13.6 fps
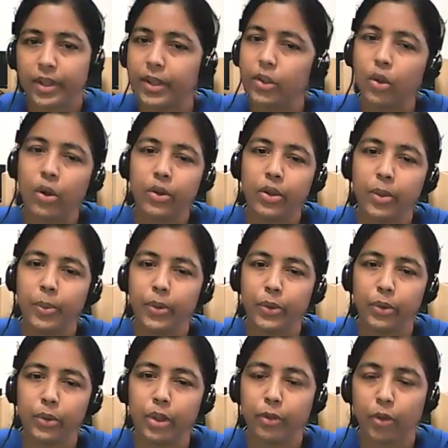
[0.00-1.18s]
It contributes to
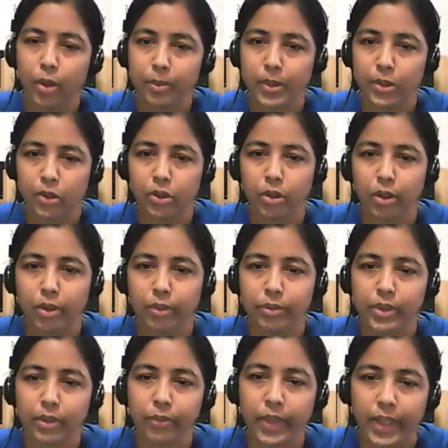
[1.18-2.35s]
the formation of
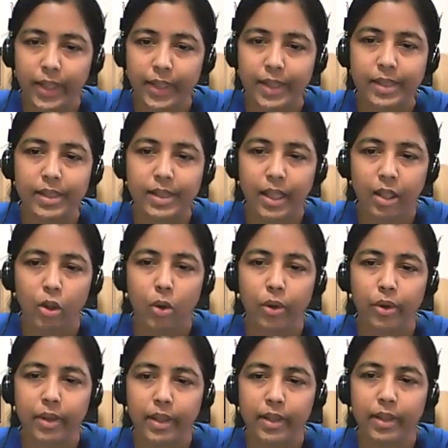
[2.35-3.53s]
the various cell
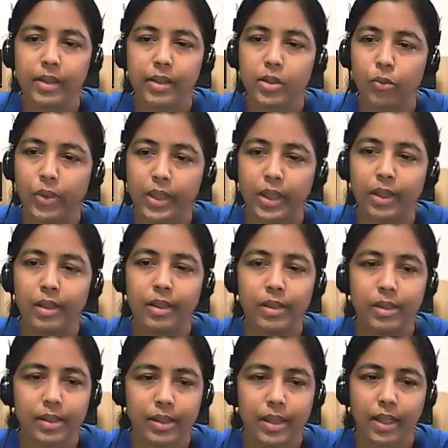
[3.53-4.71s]
organelles within the
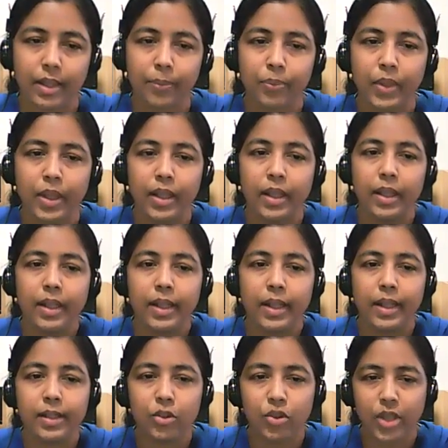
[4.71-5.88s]
cell,
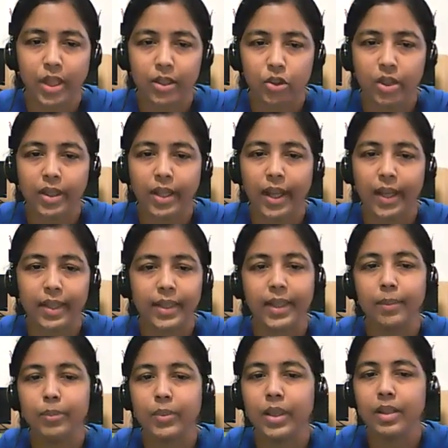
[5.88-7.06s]
its junction and
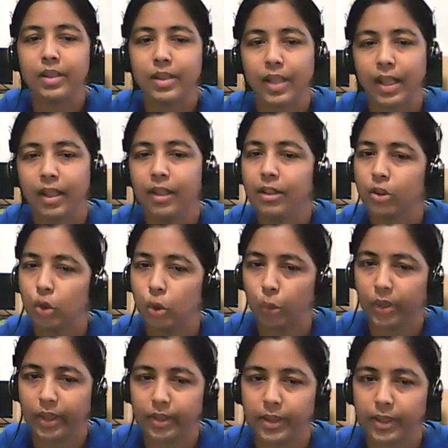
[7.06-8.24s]
keep the cell
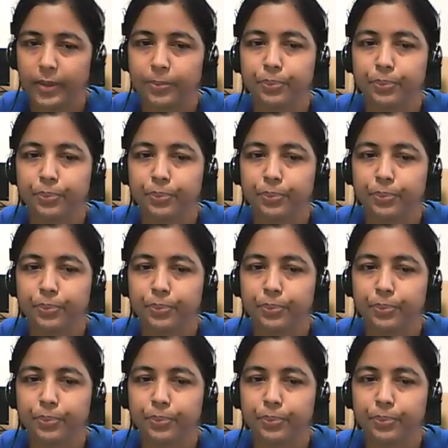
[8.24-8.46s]
together.